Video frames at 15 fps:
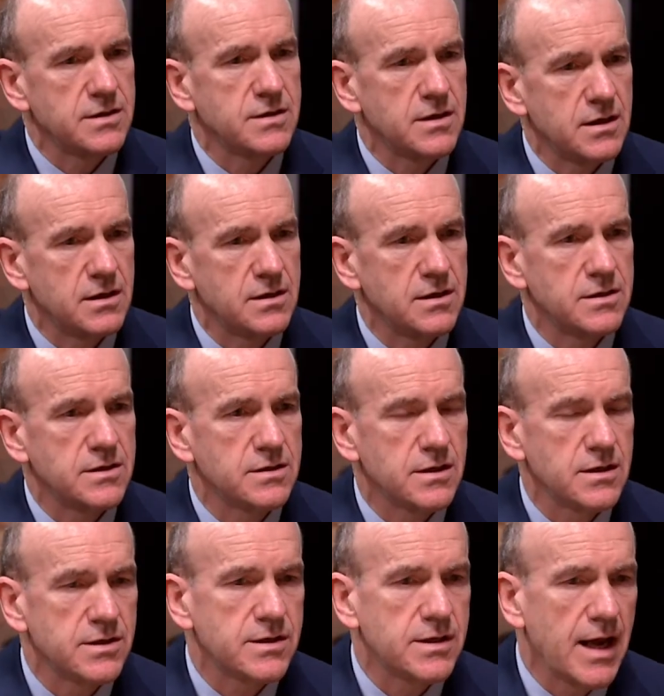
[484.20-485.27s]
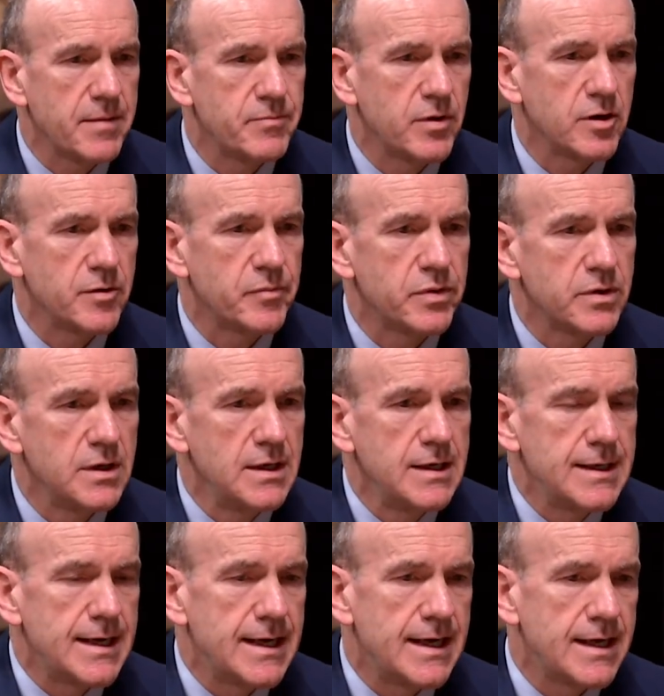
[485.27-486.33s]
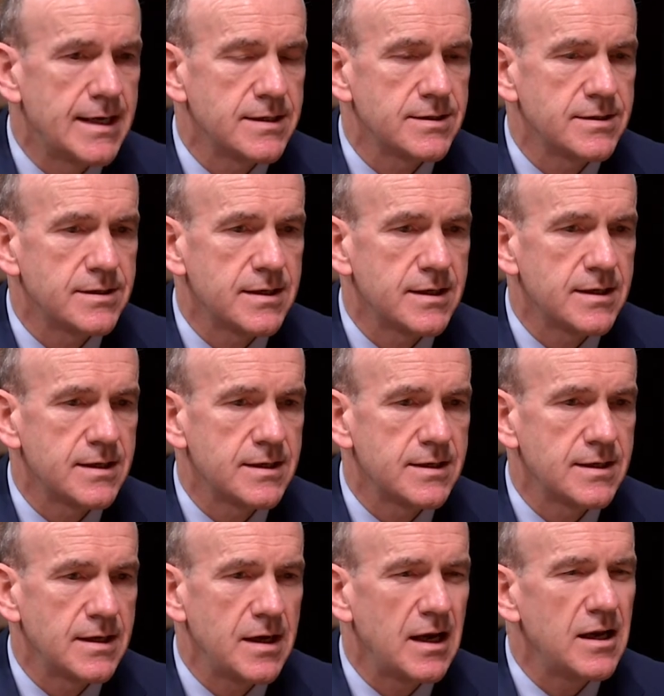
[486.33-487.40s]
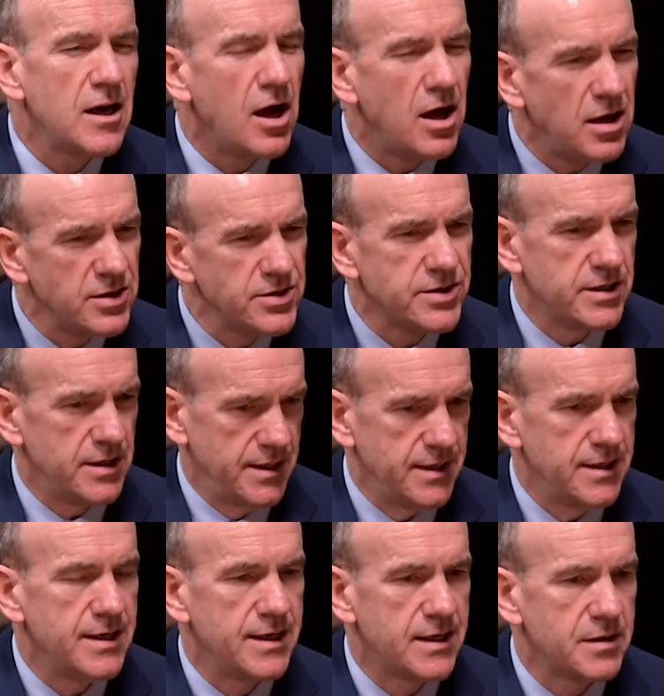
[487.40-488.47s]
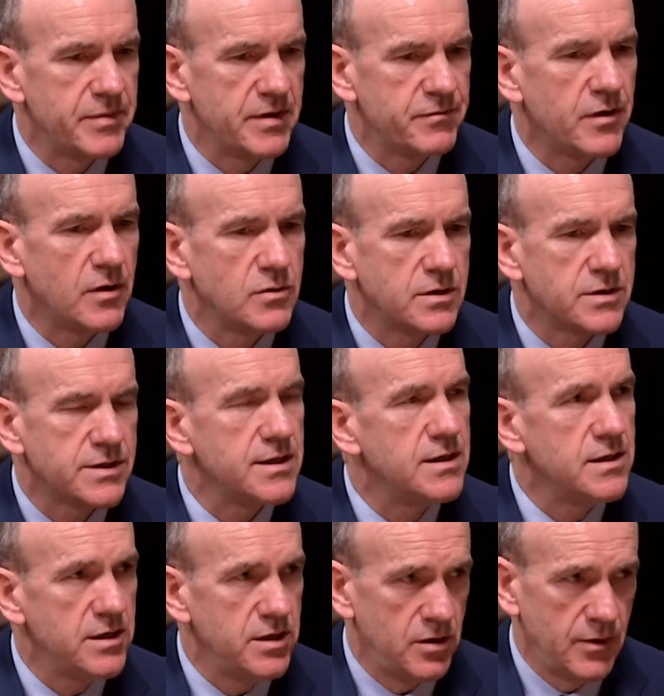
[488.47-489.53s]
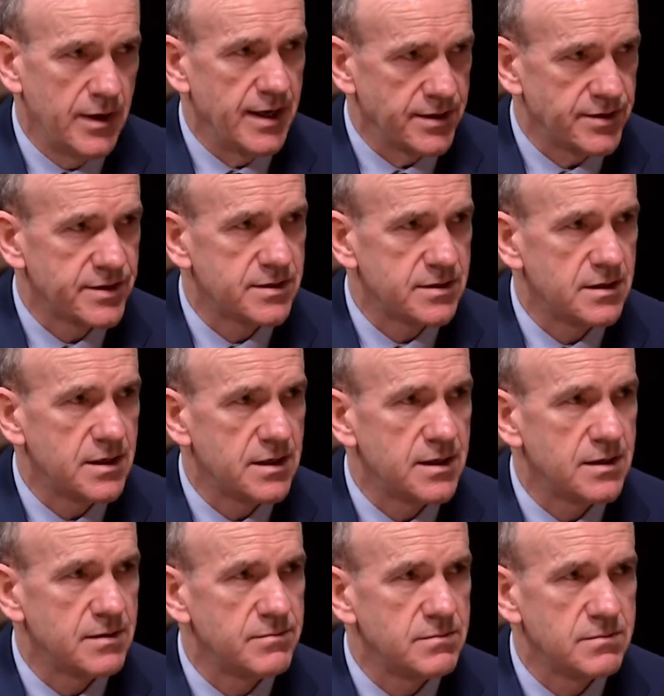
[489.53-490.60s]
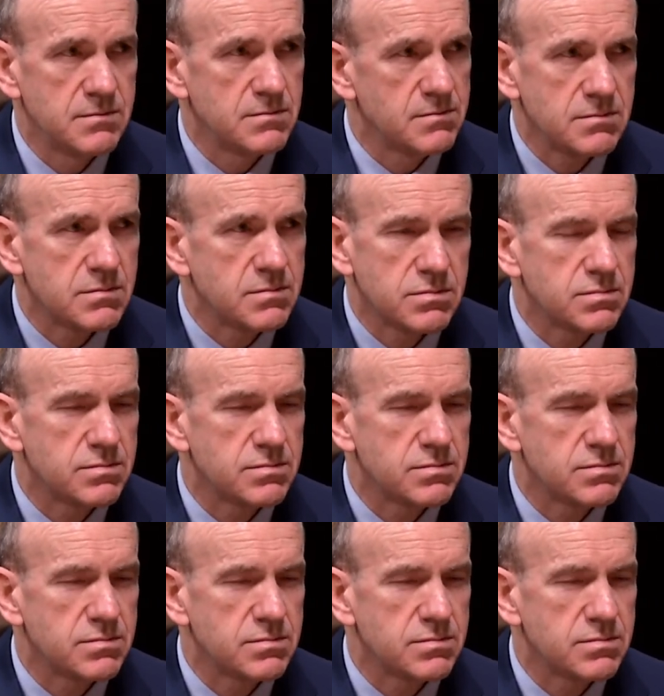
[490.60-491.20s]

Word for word: is, a, this is a step up. And uh, largely, it'll be focused in the U S. Um,